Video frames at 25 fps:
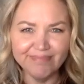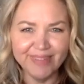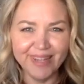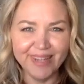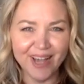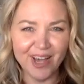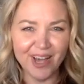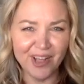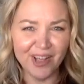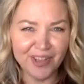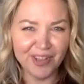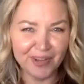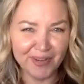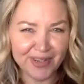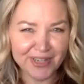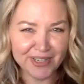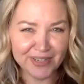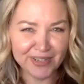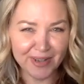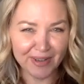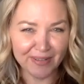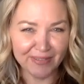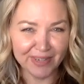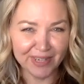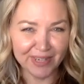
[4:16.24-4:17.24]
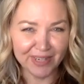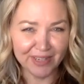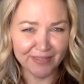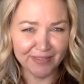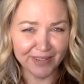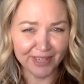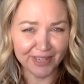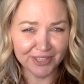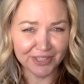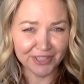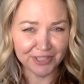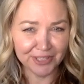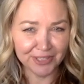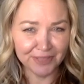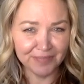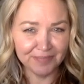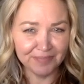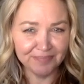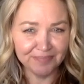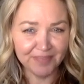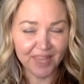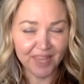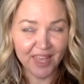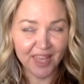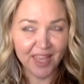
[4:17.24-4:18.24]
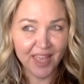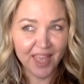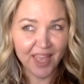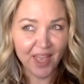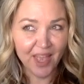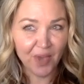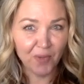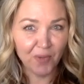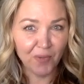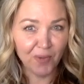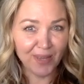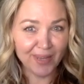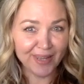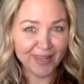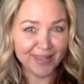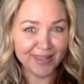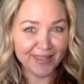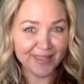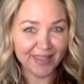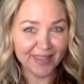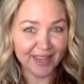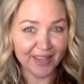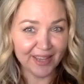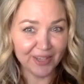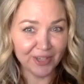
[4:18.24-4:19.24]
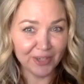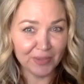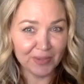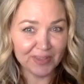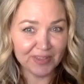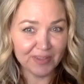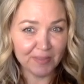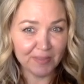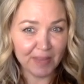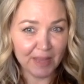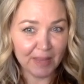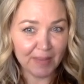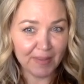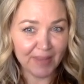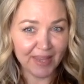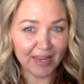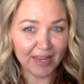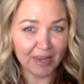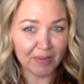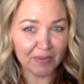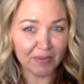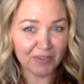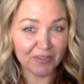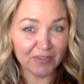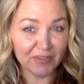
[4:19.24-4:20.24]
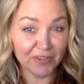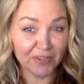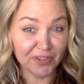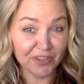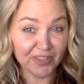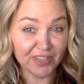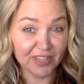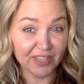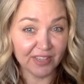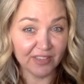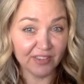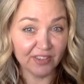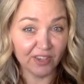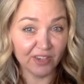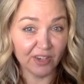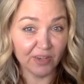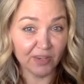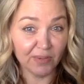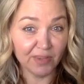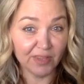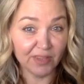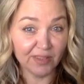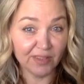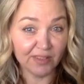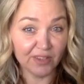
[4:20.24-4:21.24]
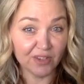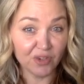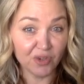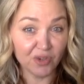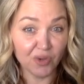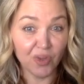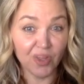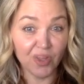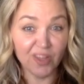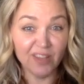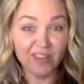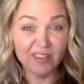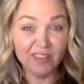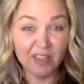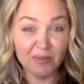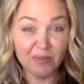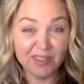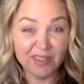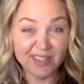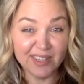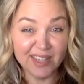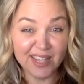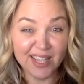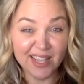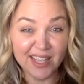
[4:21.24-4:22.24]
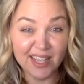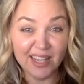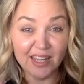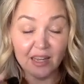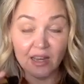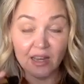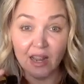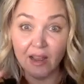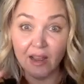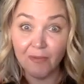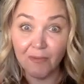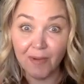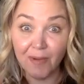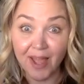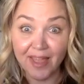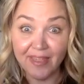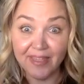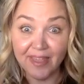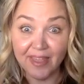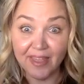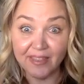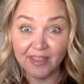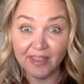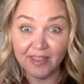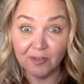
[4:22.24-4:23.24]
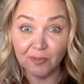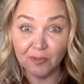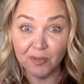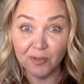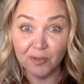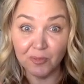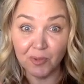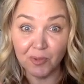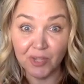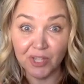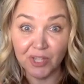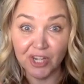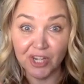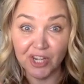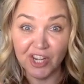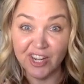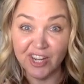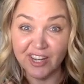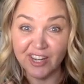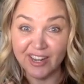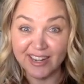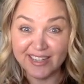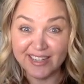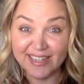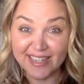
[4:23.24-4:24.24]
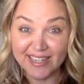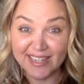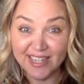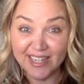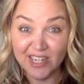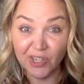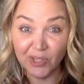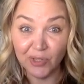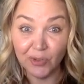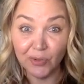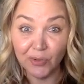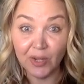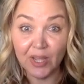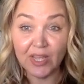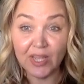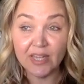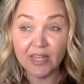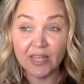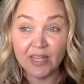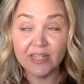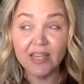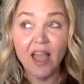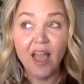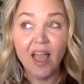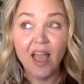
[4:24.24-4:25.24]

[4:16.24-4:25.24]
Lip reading: Although I do have a confession. When Nathaniel was a baby and I was first getting started with essential oils, he was teething, and I read that this was really good, and I didn't dilute it.